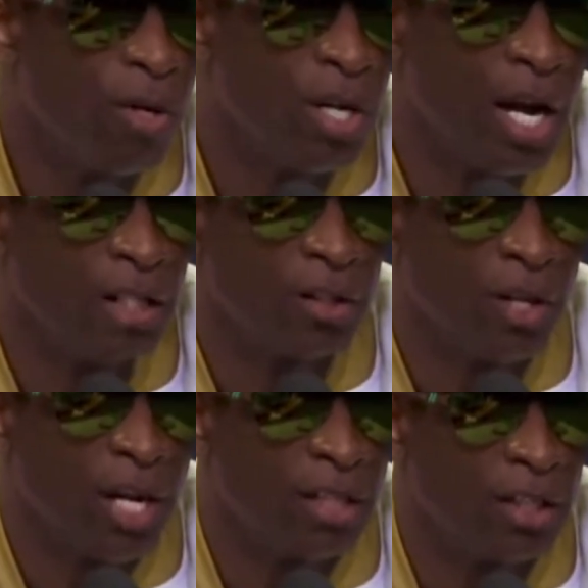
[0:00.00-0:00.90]
Well, we're not
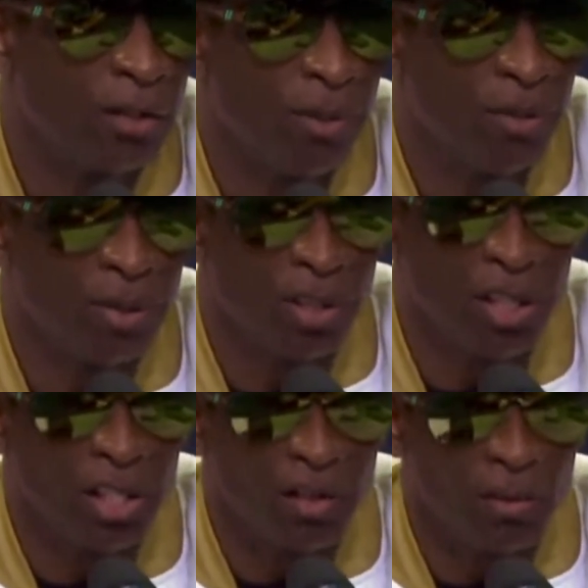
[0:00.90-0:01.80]
trying to just be
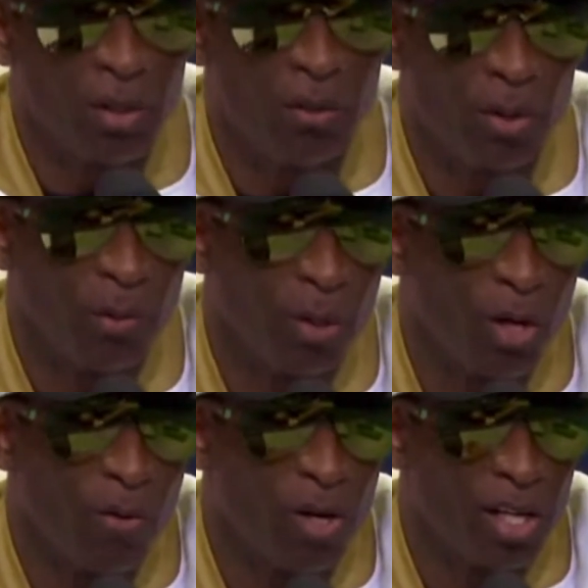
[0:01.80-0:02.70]
resilient. We
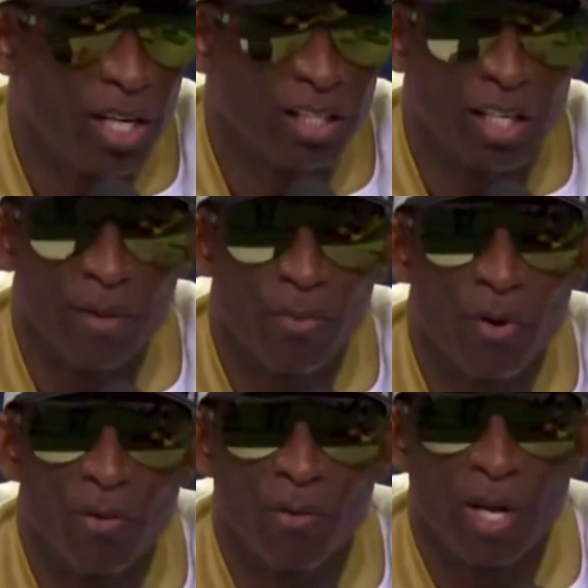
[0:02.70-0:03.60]
don't want to get to that
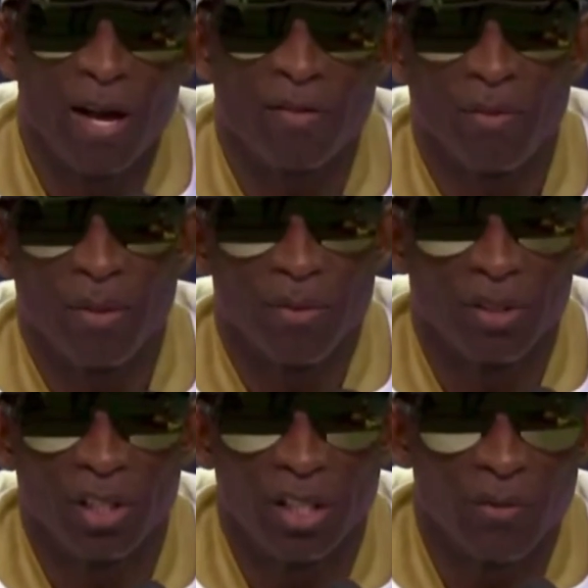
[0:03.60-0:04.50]
point where we have to be
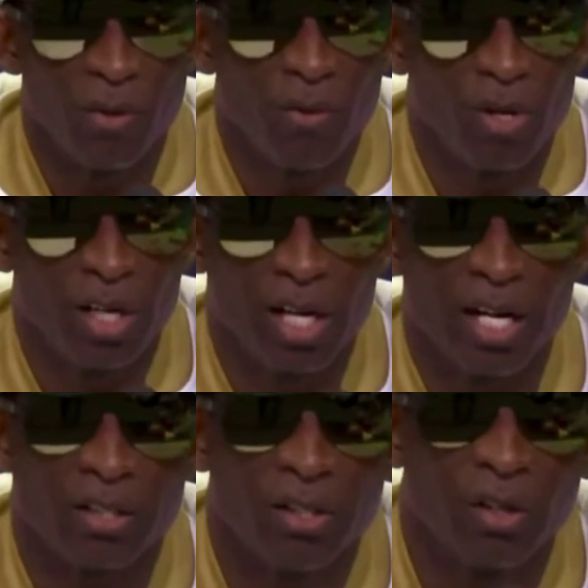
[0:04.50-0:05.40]
resilient. We want to get
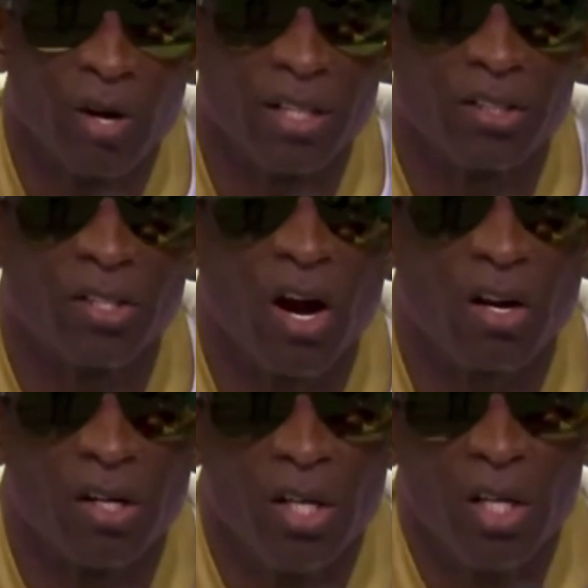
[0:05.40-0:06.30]
out to a great
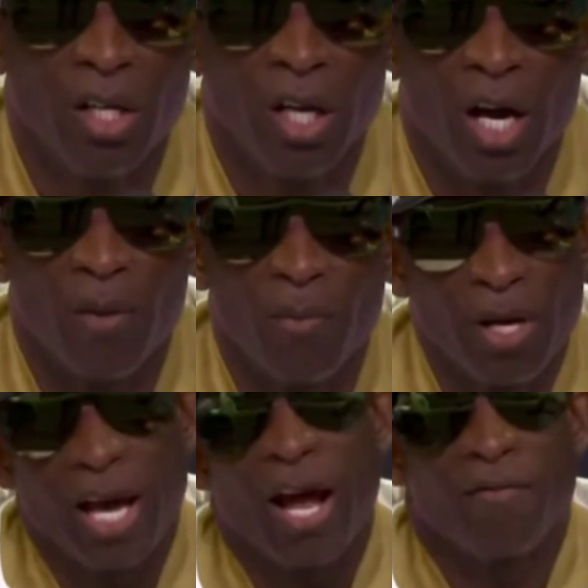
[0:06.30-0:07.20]
start.
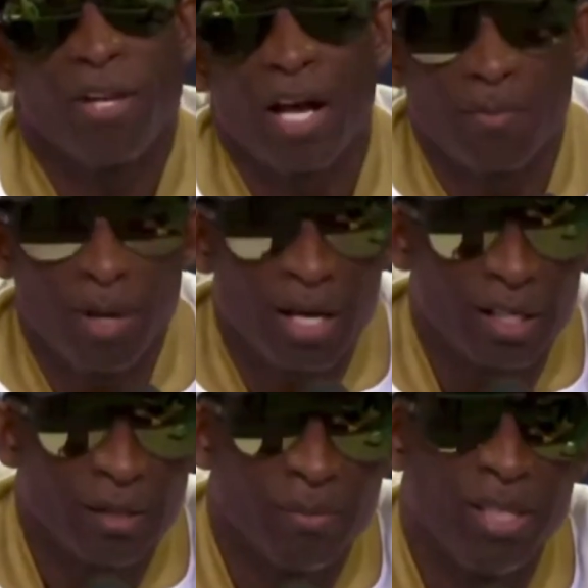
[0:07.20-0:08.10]
We have not played
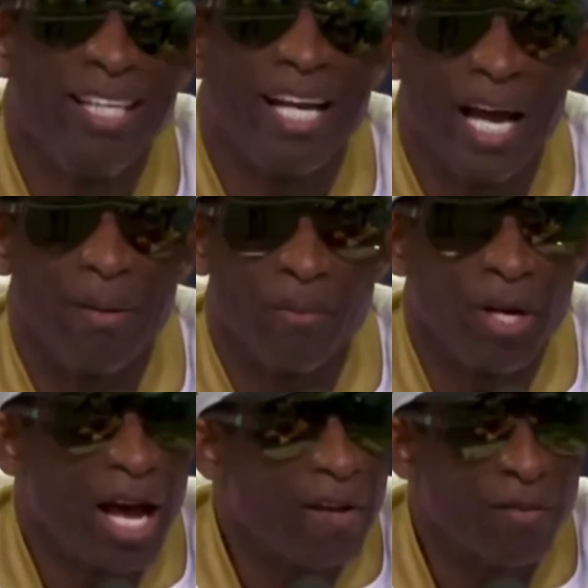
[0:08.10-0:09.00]
a complete game.
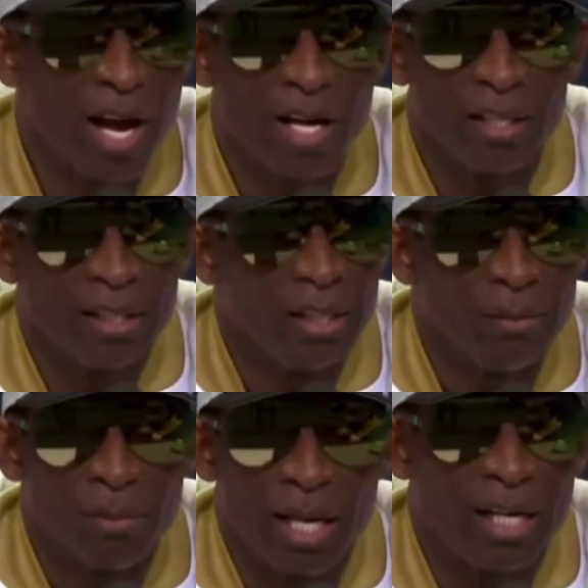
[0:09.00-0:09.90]
We have not
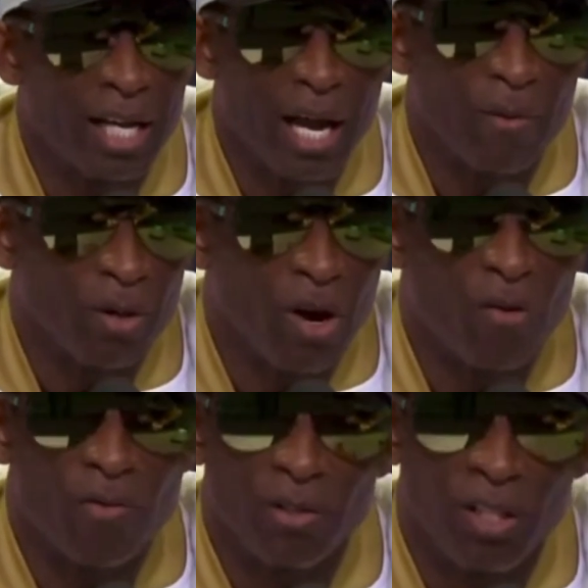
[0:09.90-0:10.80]
played a game where the
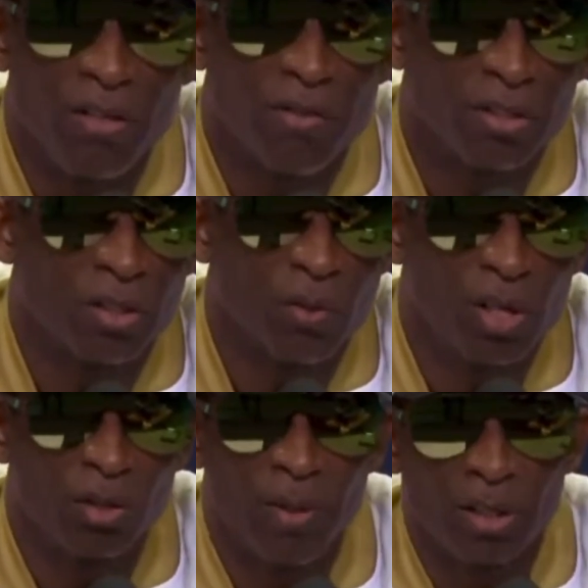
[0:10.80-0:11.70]
offense, defense, as
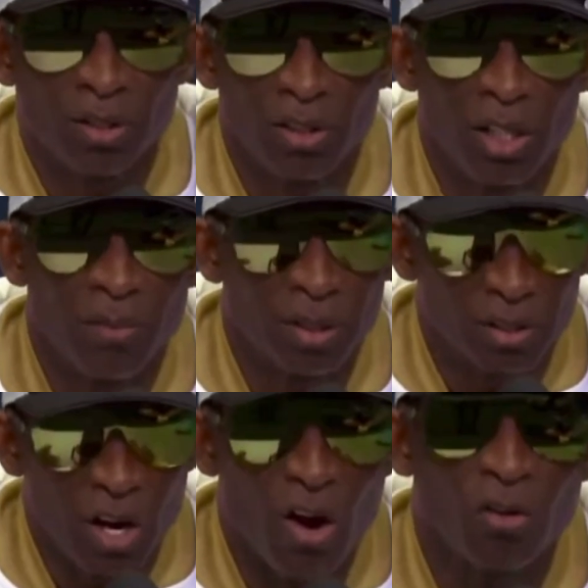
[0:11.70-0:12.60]
well as special teams
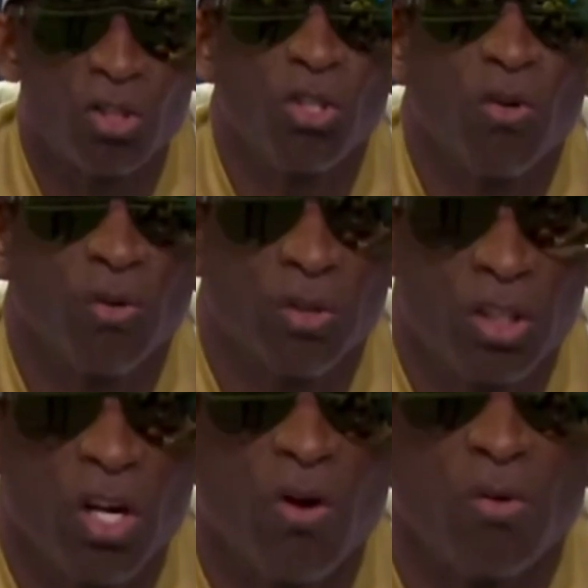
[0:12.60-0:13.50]
has all
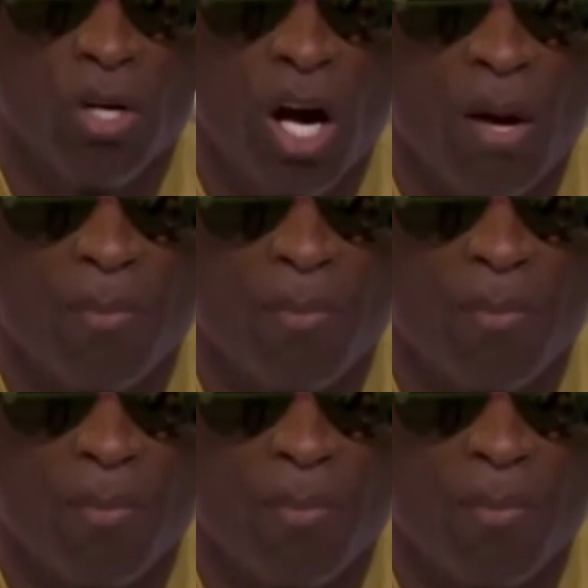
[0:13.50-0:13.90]
shown